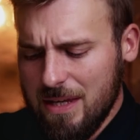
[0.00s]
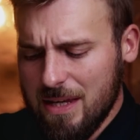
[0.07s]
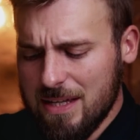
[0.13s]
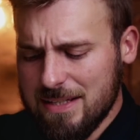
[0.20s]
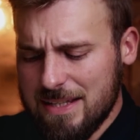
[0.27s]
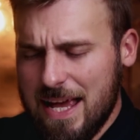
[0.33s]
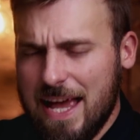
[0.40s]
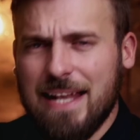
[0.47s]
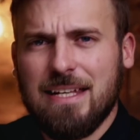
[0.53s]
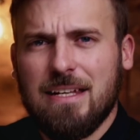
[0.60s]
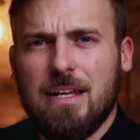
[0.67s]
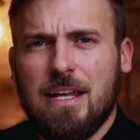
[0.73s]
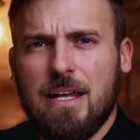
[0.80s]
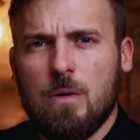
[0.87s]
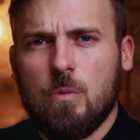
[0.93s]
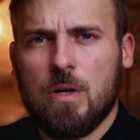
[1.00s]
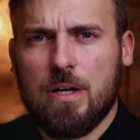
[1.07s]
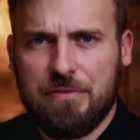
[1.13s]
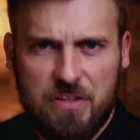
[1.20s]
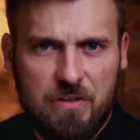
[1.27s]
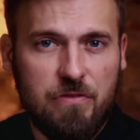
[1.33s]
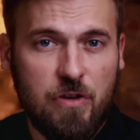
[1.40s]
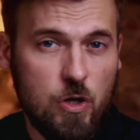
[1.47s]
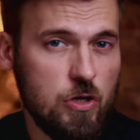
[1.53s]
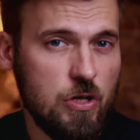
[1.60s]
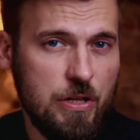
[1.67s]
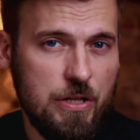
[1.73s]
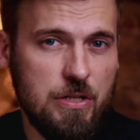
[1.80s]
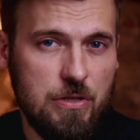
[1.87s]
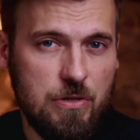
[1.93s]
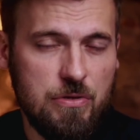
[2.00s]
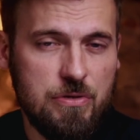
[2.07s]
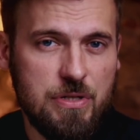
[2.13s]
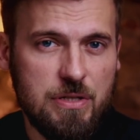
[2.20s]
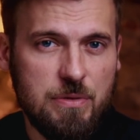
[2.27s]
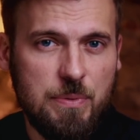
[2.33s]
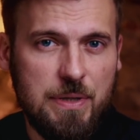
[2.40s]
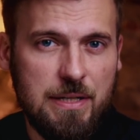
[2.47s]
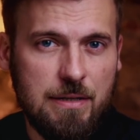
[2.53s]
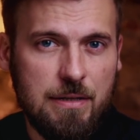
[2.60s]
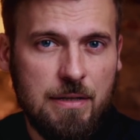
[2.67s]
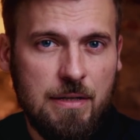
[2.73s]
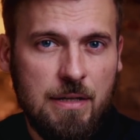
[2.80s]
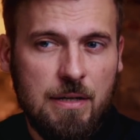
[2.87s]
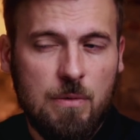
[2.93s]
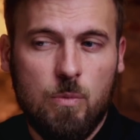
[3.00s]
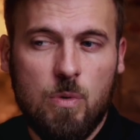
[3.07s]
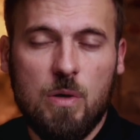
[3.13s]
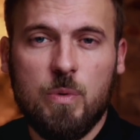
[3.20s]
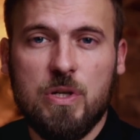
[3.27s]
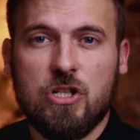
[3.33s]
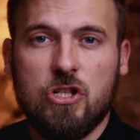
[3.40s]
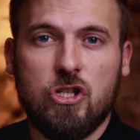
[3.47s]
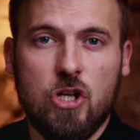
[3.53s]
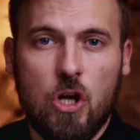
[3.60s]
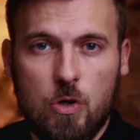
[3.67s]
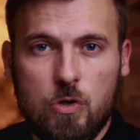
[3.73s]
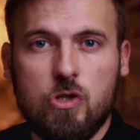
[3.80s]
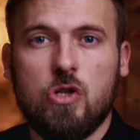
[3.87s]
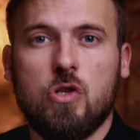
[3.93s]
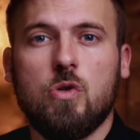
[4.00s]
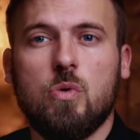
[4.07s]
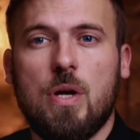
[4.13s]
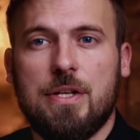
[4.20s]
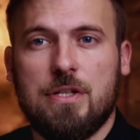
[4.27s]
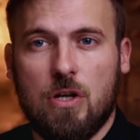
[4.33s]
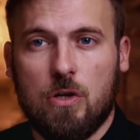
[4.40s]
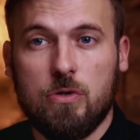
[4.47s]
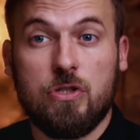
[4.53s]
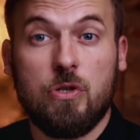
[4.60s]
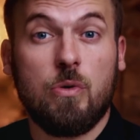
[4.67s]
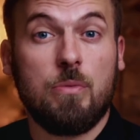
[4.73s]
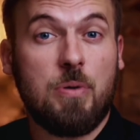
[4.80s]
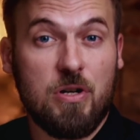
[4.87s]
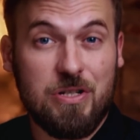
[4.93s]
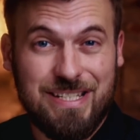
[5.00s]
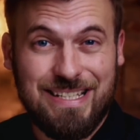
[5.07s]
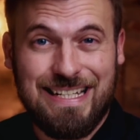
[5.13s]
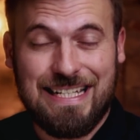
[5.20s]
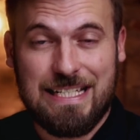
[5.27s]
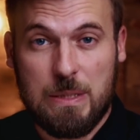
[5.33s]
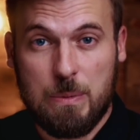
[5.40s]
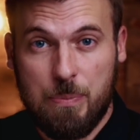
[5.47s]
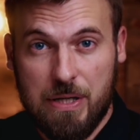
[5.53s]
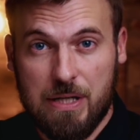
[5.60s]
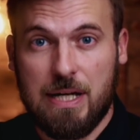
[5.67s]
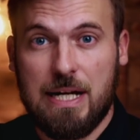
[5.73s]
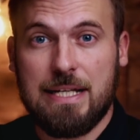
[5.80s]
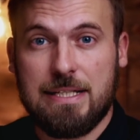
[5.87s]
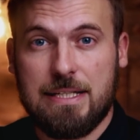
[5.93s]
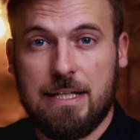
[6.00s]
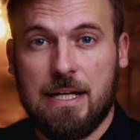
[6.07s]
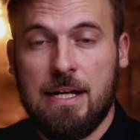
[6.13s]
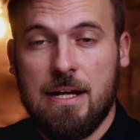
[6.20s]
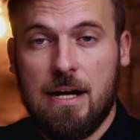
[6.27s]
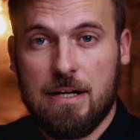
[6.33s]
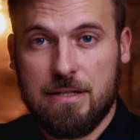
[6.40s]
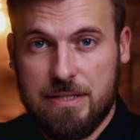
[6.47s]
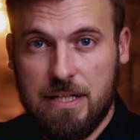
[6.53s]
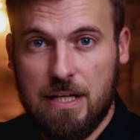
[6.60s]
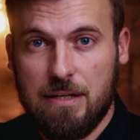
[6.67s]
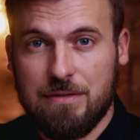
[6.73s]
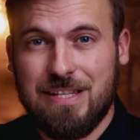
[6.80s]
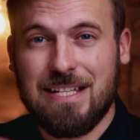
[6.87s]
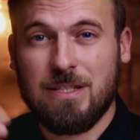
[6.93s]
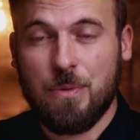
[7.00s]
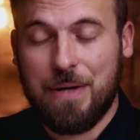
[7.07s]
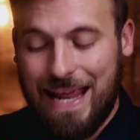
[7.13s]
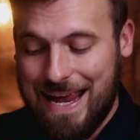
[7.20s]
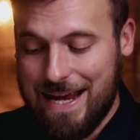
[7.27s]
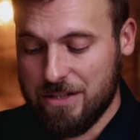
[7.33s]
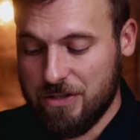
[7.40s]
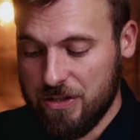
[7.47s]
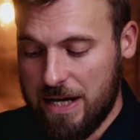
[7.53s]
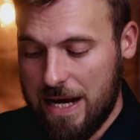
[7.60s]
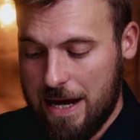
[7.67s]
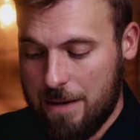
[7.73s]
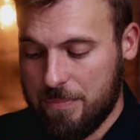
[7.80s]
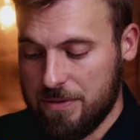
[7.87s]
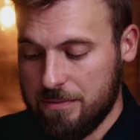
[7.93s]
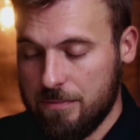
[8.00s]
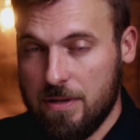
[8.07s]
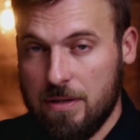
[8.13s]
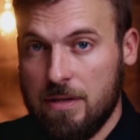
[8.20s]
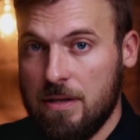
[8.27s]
is that whatever you've heard on the news this week, what we showed you and told you and personally experienced ourselves, that's what actually happened.